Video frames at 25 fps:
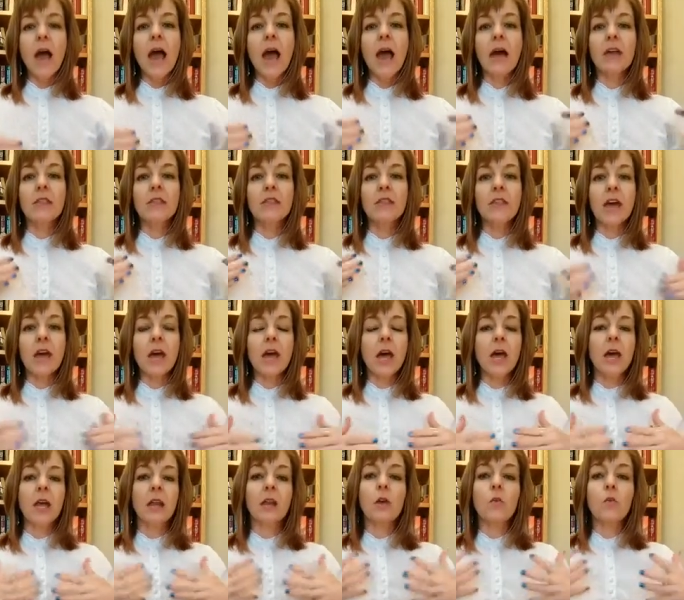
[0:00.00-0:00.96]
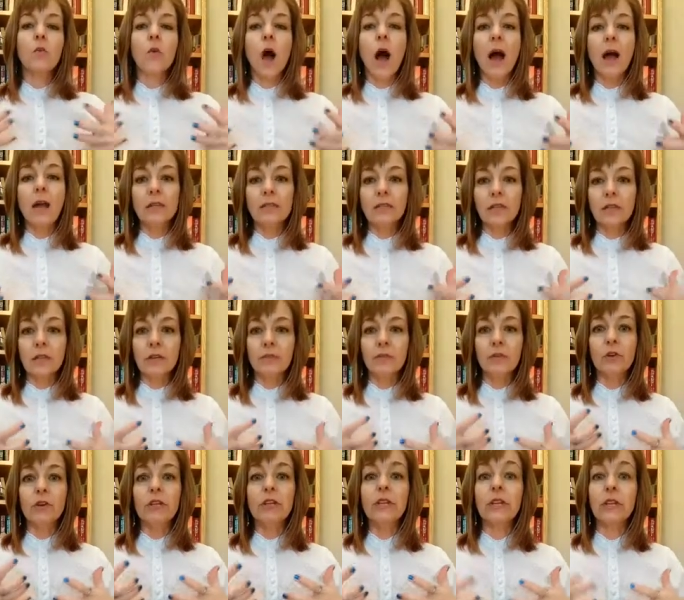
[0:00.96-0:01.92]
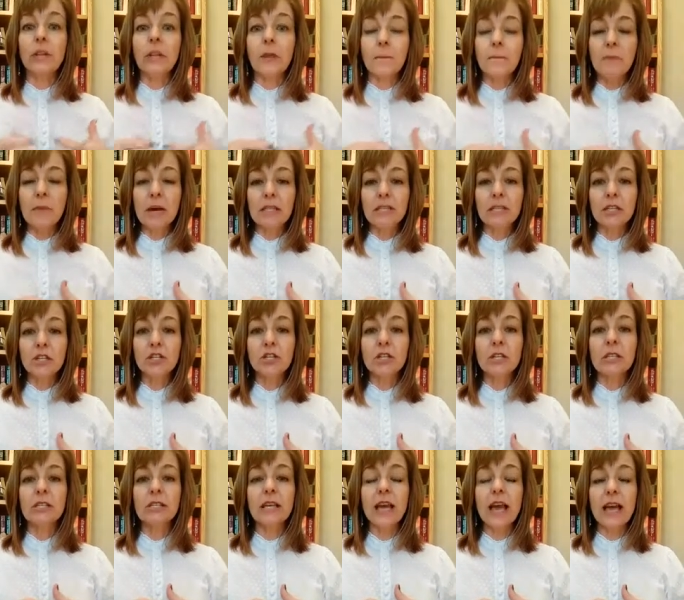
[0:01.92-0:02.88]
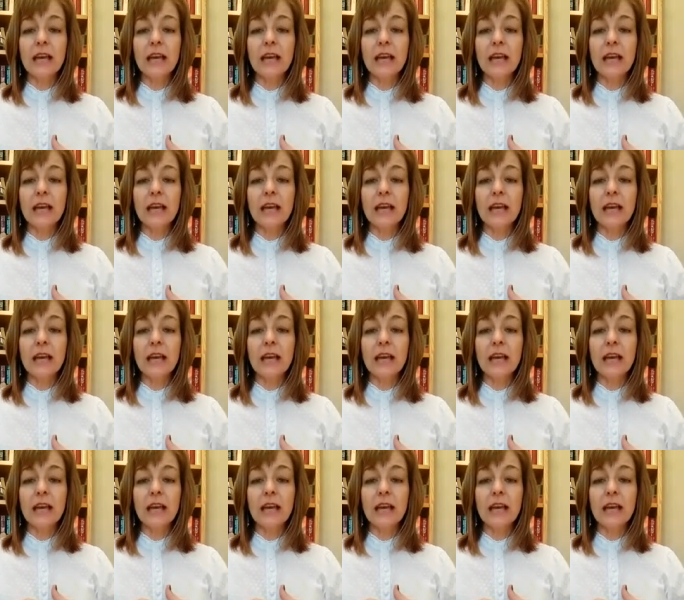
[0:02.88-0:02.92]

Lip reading: And then I deliver healing messages